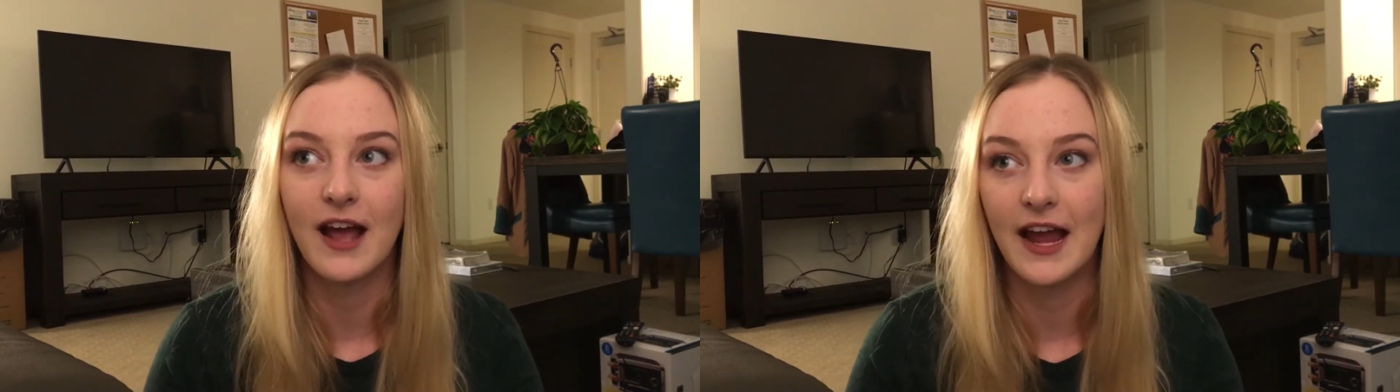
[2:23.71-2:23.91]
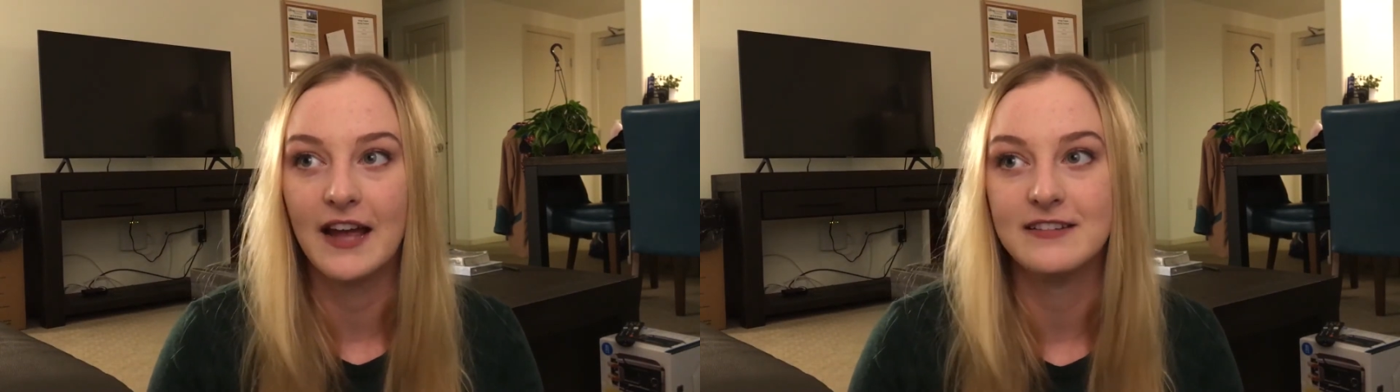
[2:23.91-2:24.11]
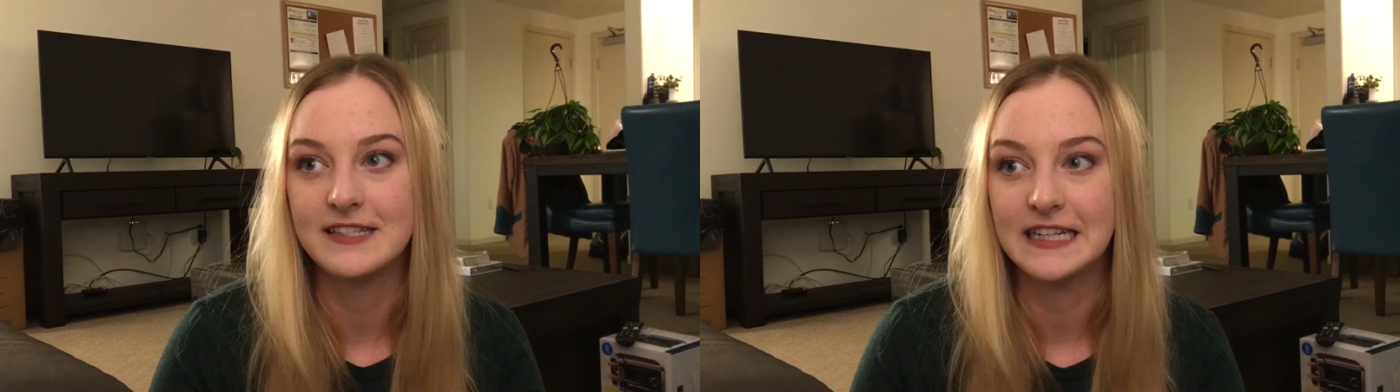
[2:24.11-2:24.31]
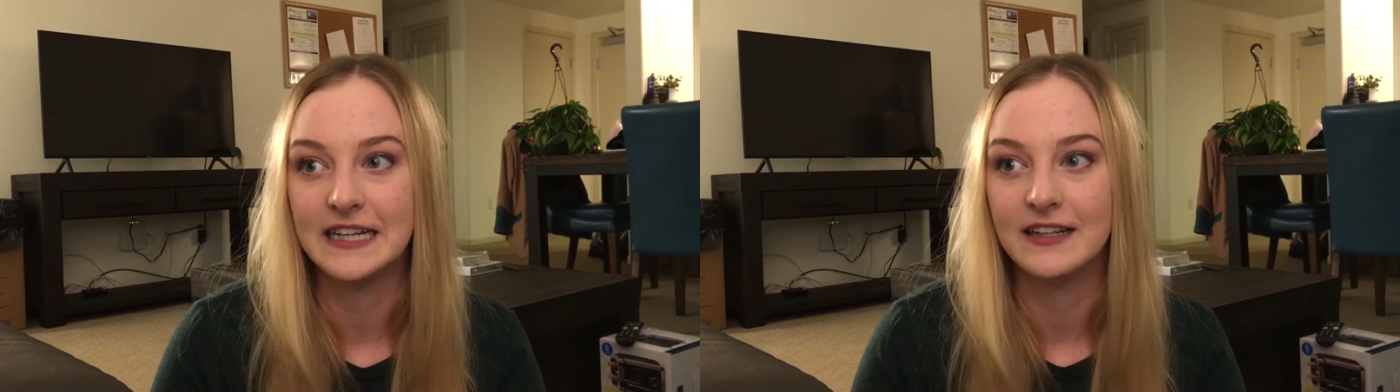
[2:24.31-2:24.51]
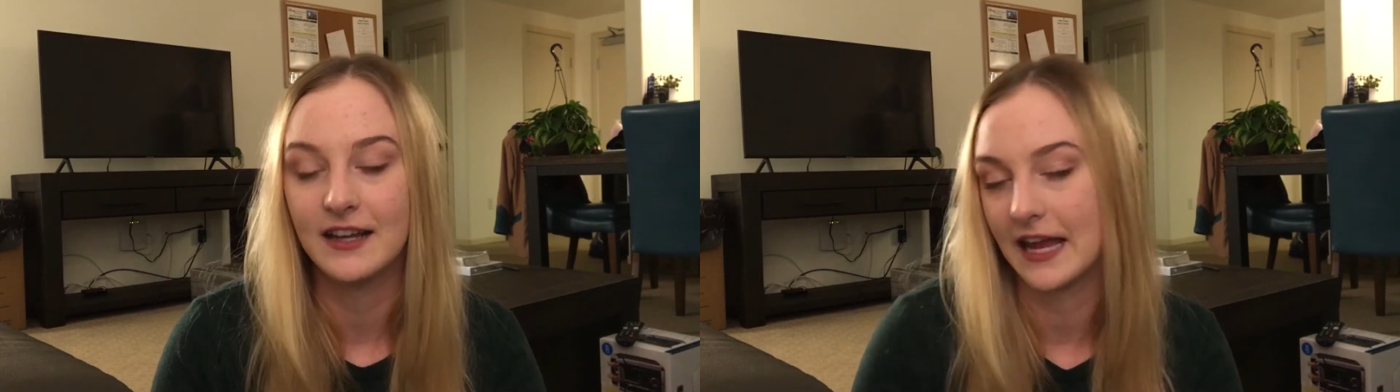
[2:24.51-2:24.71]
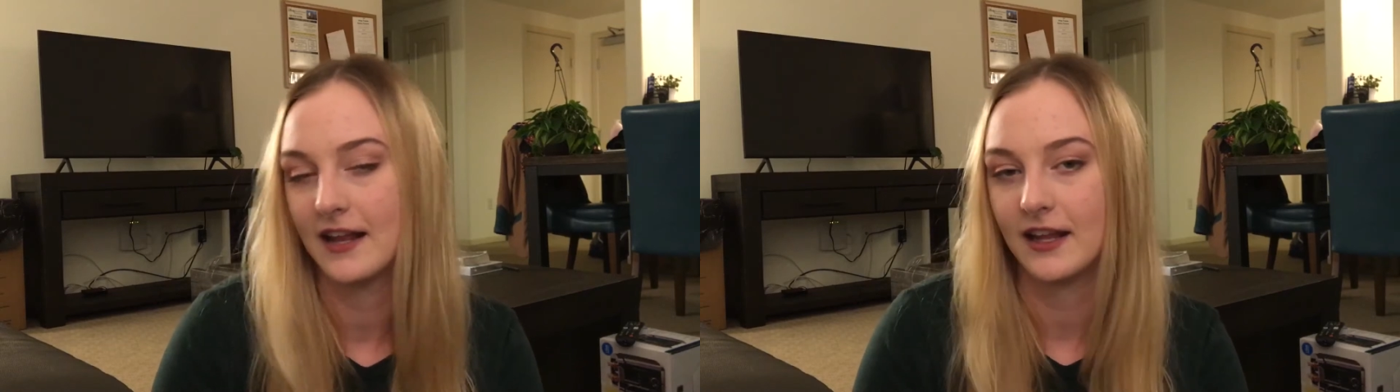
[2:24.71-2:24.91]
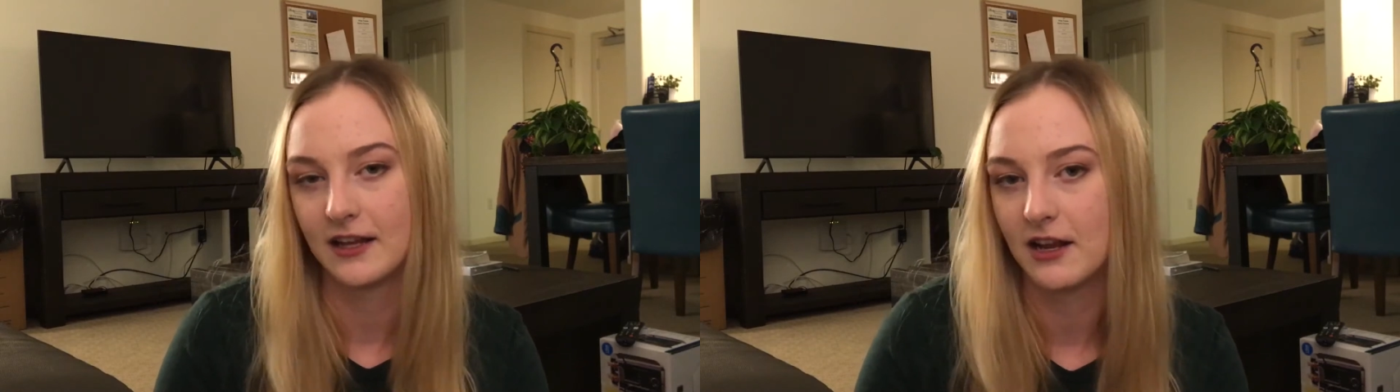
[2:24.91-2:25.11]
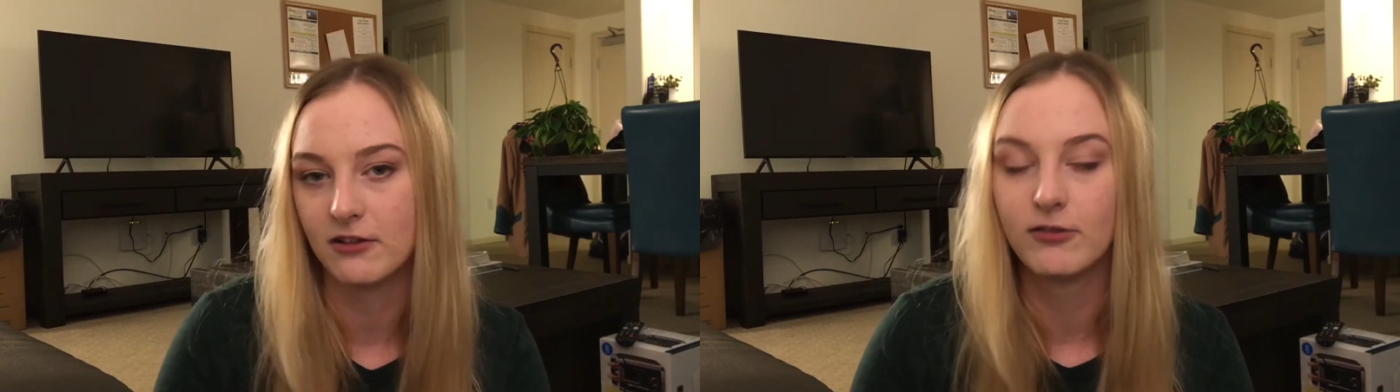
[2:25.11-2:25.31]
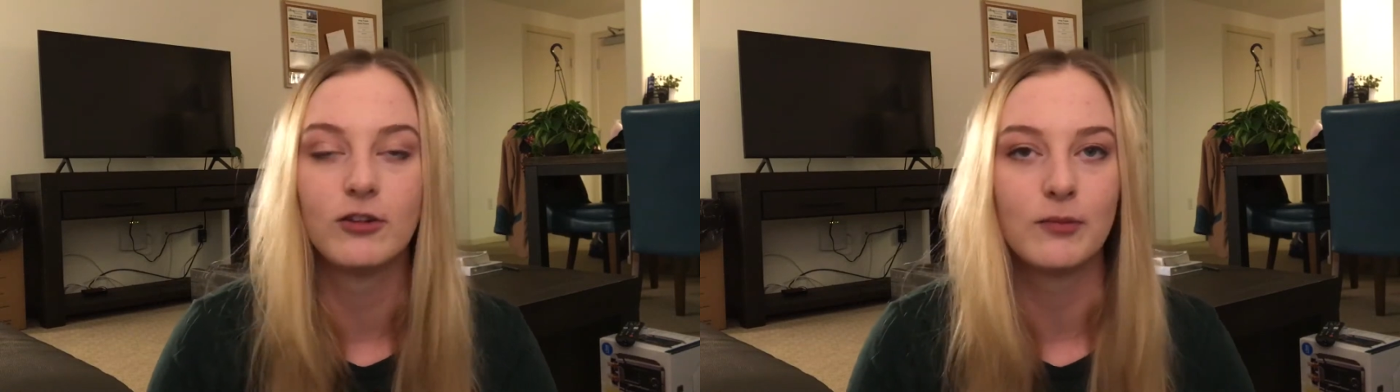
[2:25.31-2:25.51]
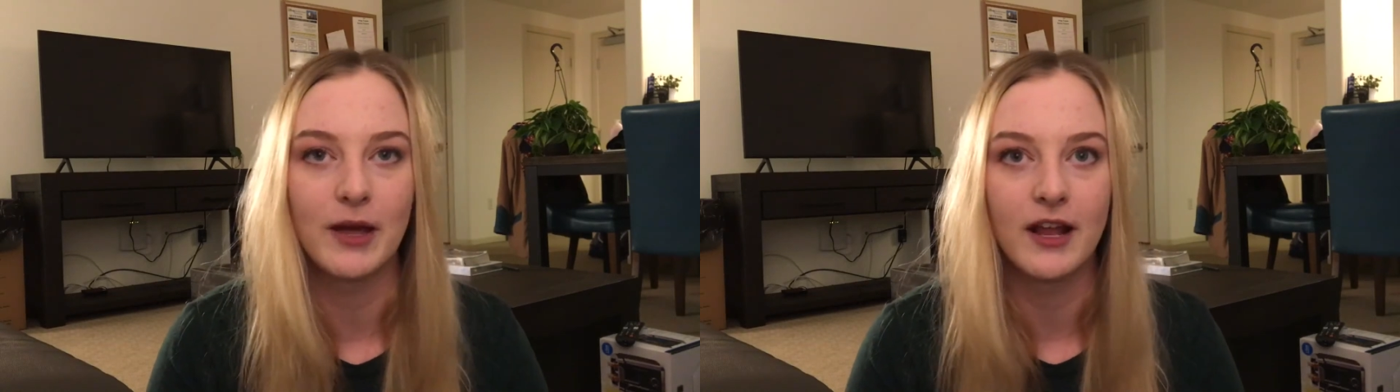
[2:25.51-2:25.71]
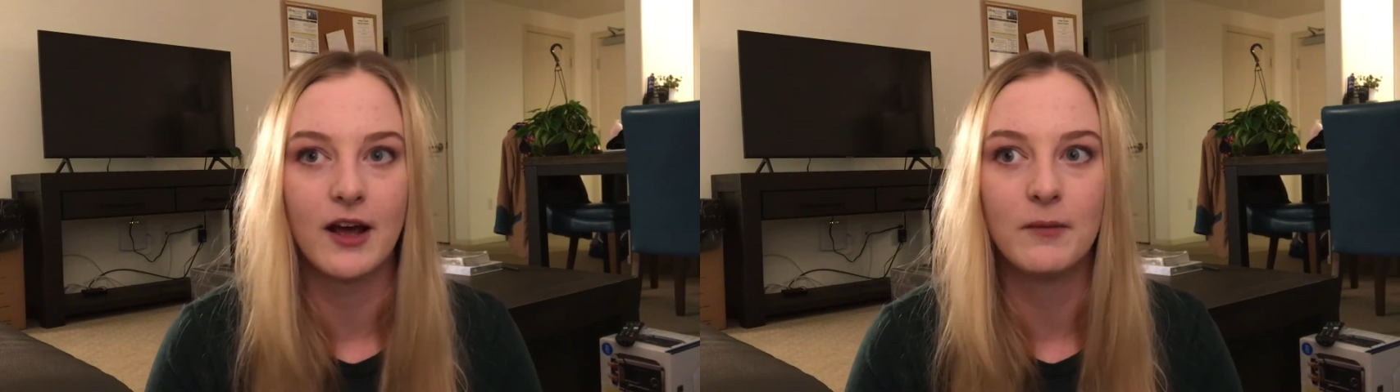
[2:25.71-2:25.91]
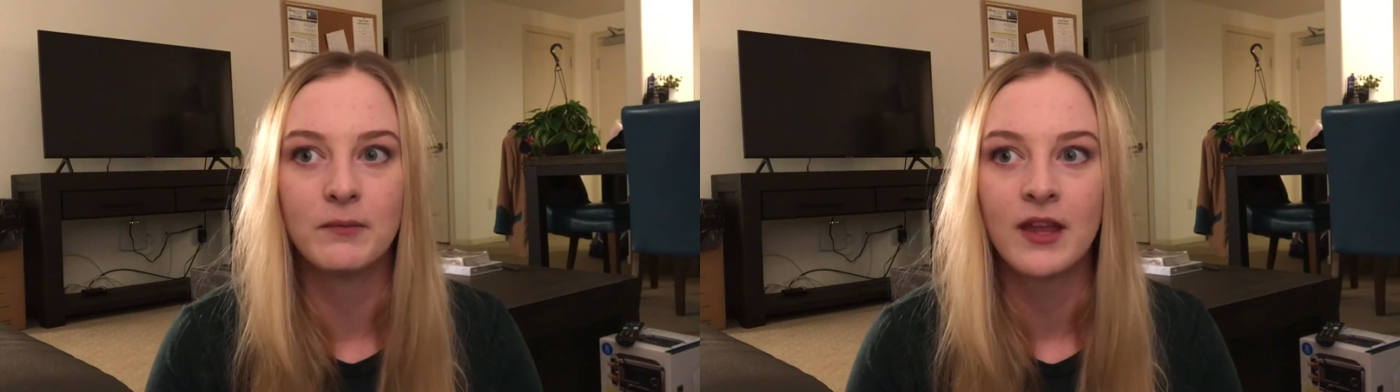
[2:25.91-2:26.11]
I had seen, again, like another first, but I